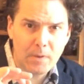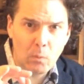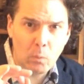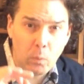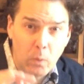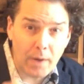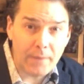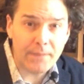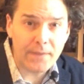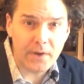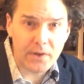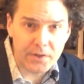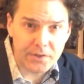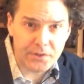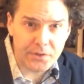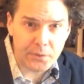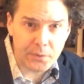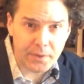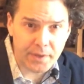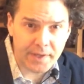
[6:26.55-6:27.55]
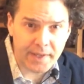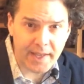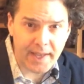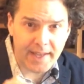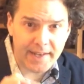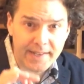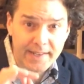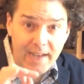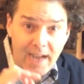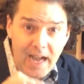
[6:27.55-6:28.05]
what they're doing
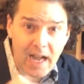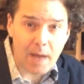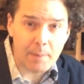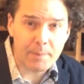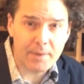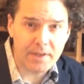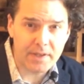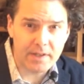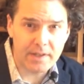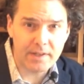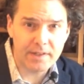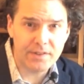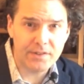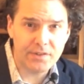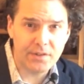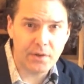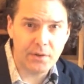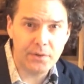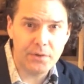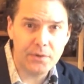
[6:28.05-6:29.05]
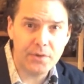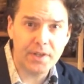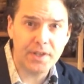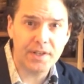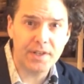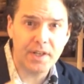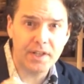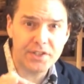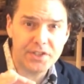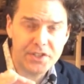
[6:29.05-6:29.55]
and copy it so you
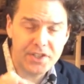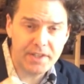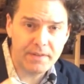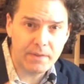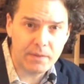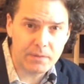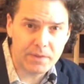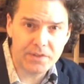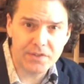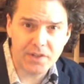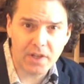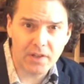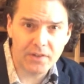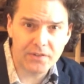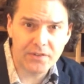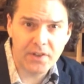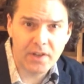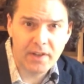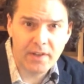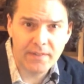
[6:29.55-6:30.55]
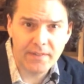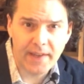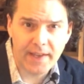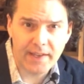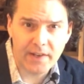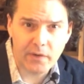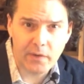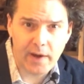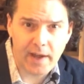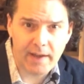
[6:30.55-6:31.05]
can achieve the results that
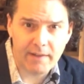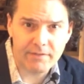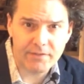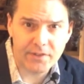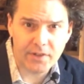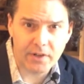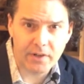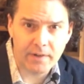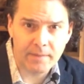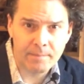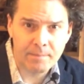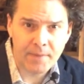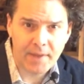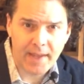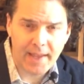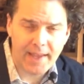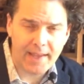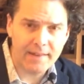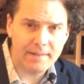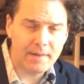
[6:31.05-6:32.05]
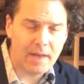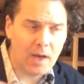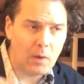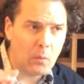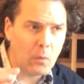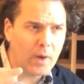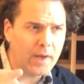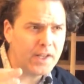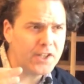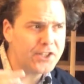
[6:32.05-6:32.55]
you're after. And I
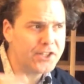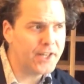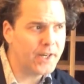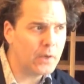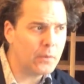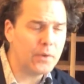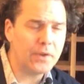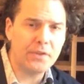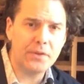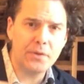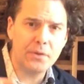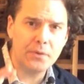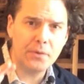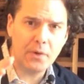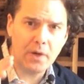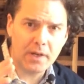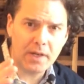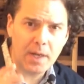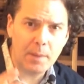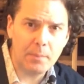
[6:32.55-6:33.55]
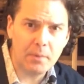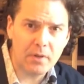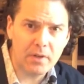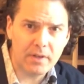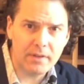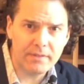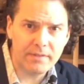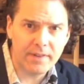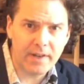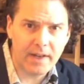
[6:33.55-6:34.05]
want to share with you a couple
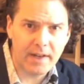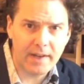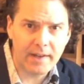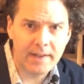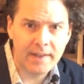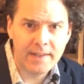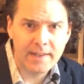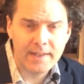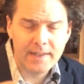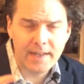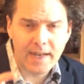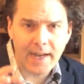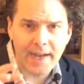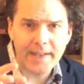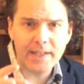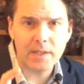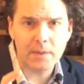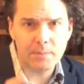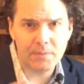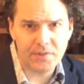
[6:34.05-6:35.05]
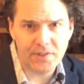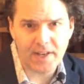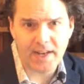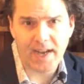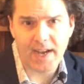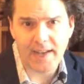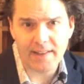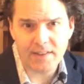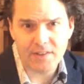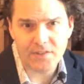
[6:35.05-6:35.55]
of uh, items that
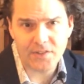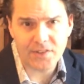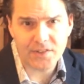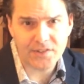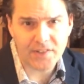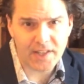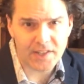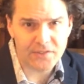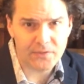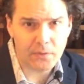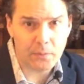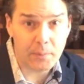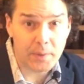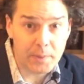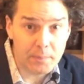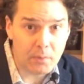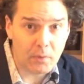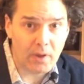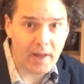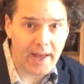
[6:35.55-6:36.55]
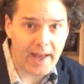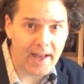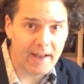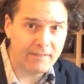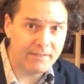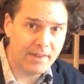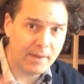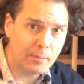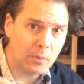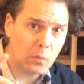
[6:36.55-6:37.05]
highly successful people
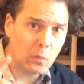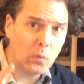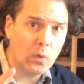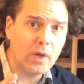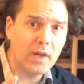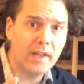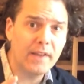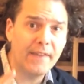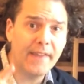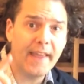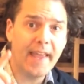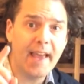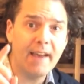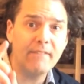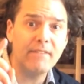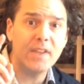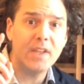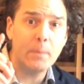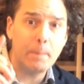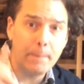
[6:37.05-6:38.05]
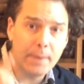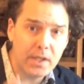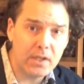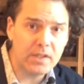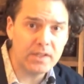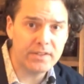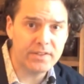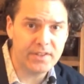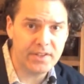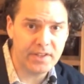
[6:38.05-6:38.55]
have. Number one, they have the
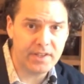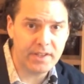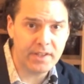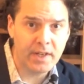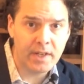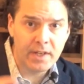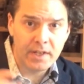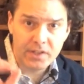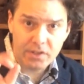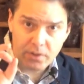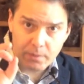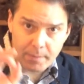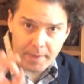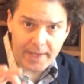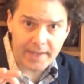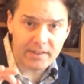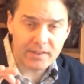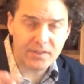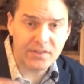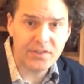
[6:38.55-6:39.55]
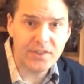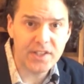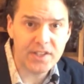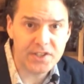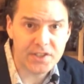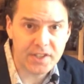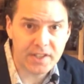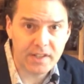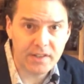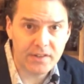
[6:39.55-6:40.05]
ability to make
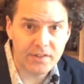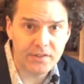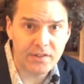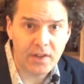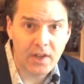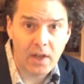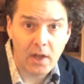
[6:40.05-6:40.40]
decisions